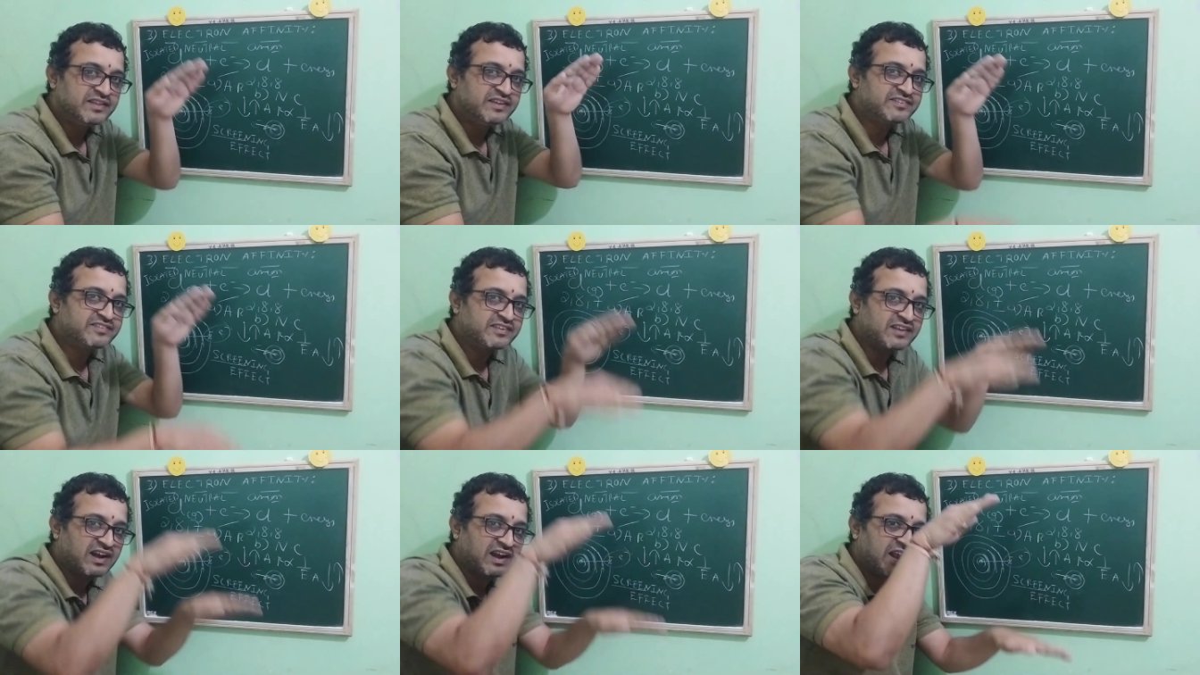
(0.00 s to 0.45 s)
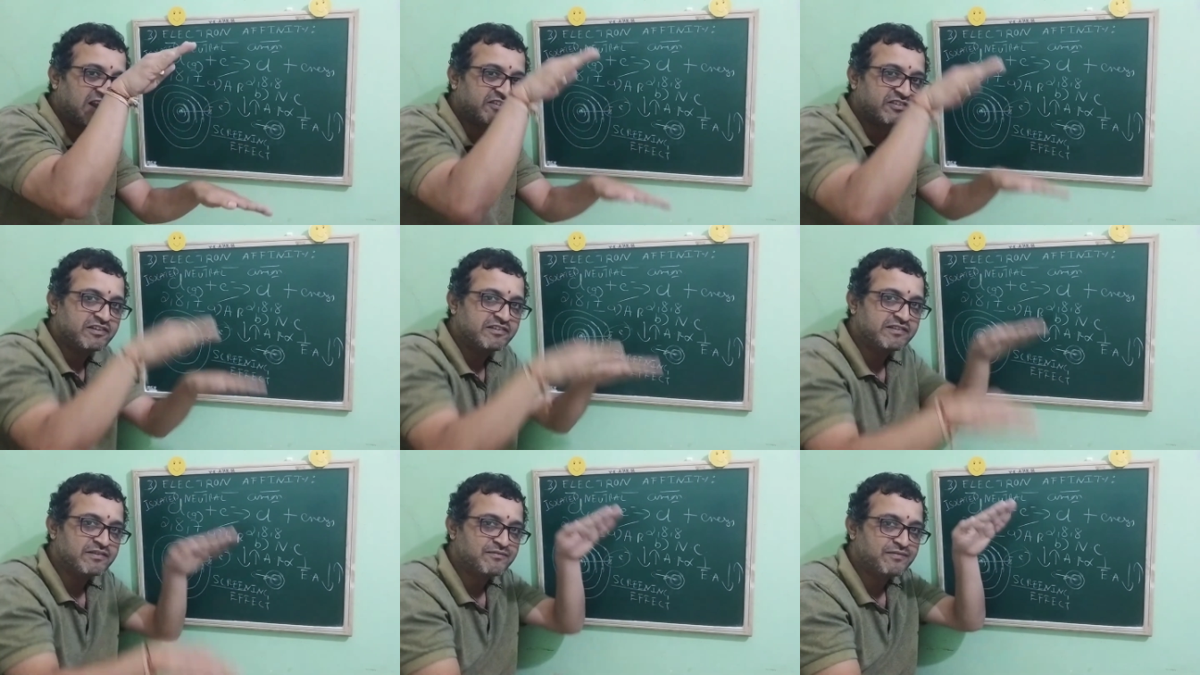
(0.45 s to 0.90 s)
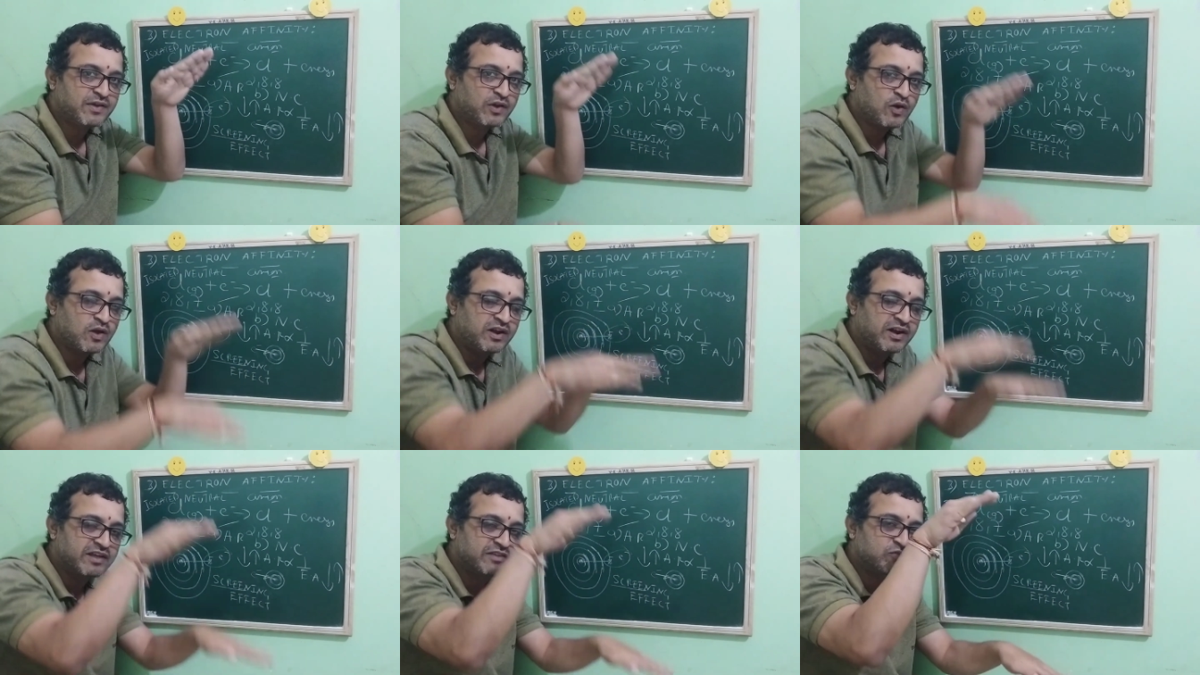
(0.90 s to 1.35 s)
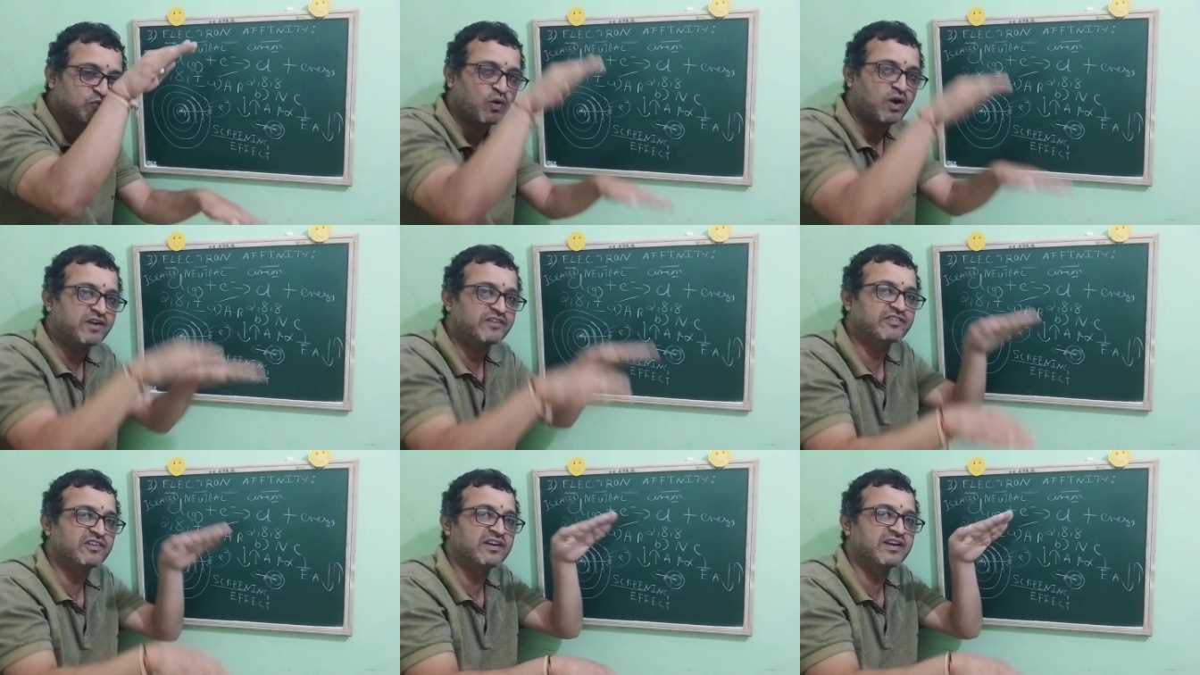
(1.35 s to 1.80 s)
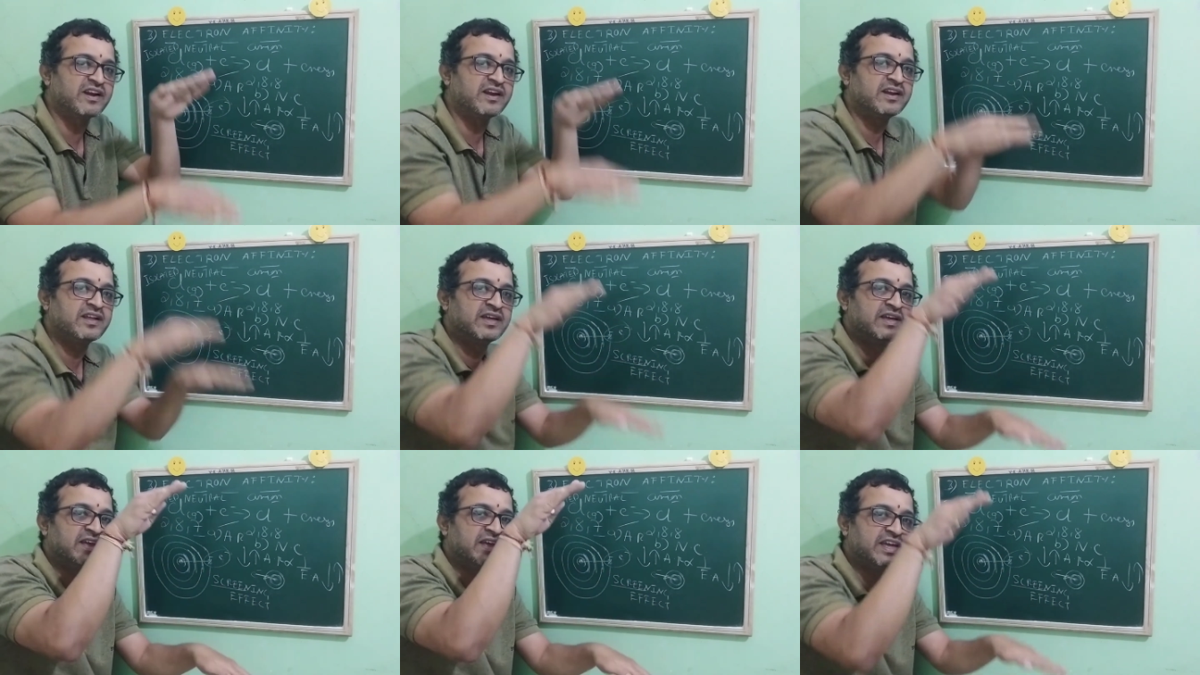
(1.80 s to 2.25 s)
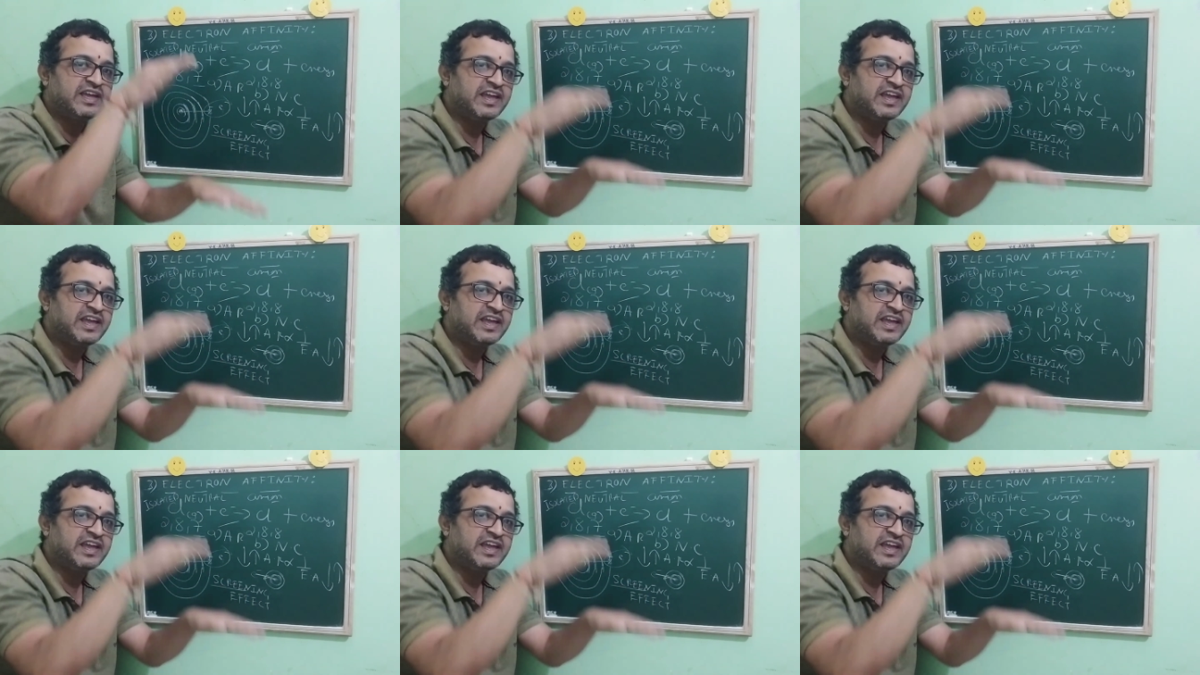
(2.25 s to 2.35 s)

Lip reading: This relationship we call it as what, children?